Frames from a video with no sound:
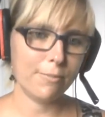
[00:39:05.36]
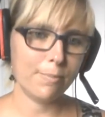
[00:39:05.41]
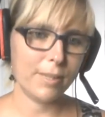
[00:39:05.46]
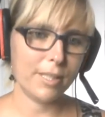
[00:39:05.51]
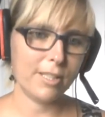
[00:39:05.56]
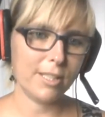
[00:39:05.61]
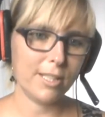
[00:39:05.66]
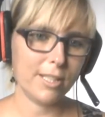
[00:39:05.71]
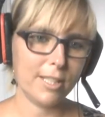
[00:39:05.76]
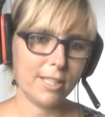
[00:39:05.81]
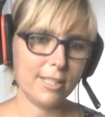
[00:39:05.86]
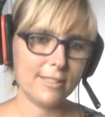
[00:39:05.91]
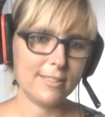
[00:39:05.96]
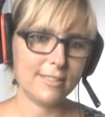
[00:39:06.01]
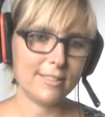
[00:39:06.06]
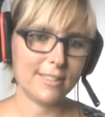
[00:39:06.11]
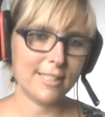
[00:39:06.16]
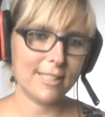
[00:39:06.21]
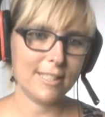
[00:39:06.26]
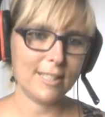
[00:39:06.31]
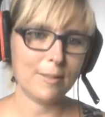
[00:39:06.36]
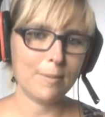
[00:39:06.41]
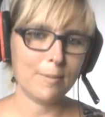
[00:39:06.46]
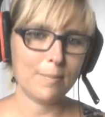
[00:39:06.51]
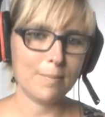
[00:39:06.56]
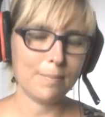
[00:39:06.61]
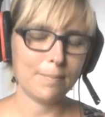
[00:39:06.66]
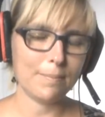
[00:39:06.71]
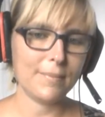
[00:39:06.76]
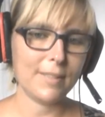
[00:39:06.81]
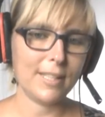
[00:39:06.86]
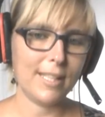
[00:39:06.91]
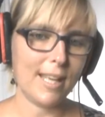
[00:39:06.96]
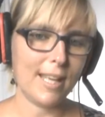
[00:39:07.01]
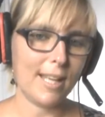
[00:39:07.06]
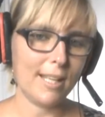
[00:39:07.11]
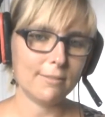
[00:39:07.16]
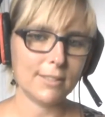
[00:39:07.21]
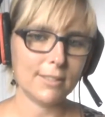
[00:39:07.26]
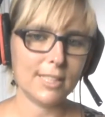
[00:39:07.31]
because, um,
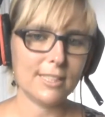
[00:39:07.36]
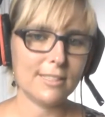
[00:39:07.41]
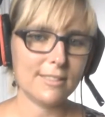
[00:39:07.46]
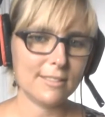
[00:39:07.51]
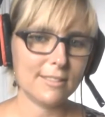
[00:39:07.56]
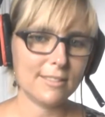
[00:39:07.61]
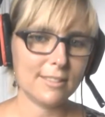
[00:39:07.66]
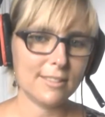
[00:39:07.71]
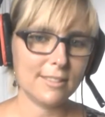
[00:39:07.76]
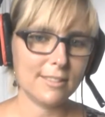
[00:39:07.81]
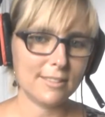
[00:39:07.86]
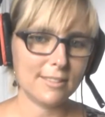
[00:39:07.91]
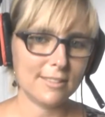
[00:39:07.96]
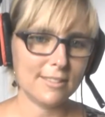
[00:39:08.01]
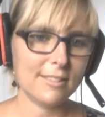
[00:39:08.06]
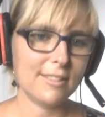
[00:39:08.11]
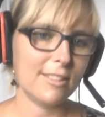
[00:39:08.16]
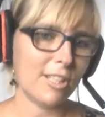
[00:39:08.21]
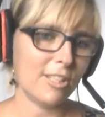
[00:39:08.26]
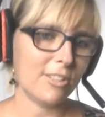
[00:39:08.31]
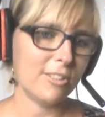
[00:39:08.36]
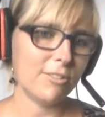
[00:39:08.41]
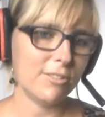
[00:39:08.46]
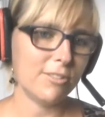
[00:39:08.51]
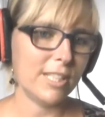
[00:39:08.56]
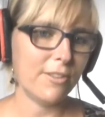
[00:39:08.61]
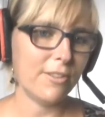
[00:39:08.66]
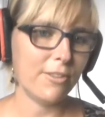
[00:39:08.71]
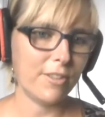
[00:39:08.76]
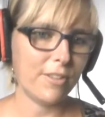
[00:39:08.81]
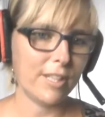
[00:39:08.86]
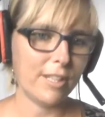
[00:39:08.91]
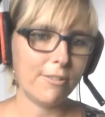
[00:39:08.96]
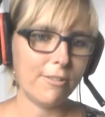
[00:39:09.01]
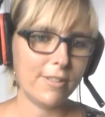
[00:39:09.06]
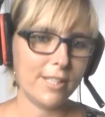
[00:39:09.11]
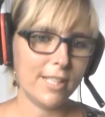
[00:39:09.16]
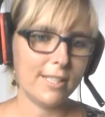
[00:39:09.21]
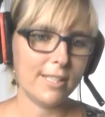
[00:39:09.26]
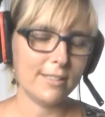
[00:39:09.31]
yeah, it's it's not a real
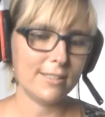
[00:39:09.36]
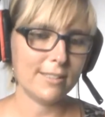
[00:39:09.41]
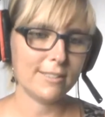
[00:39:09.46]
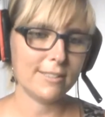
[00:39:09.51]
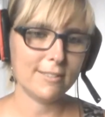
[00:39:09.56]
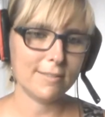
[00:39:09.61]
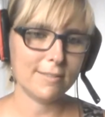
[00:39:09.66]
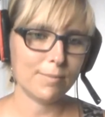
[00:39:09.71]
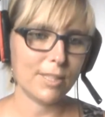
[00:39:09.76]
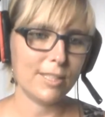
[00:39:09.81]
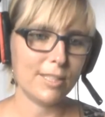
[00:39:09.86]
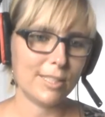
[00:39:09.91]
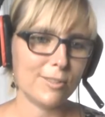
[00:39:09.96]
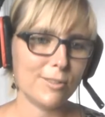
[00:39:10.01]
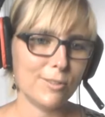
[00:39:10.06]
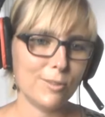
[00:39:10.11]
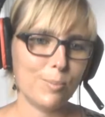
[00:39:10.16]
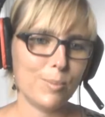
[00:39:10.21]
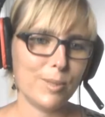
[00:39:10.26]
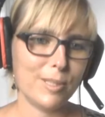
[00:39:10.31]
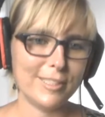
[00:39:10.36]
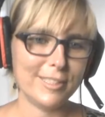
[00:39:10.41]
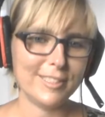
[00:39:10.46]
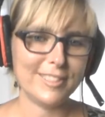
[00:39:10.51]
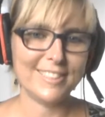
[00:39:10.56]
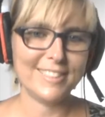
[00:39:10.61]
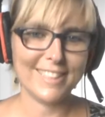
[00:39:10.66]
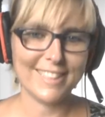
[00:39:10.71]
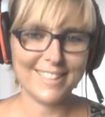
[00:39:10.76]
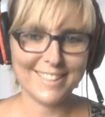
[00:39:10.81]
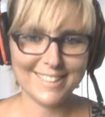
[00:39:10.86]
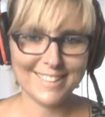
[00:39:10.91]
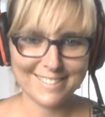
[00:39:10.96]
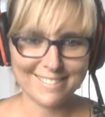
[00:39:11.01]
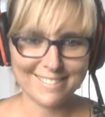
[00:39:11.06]
theory; it's a mm-hmm. conspiracy. Mm -hmm.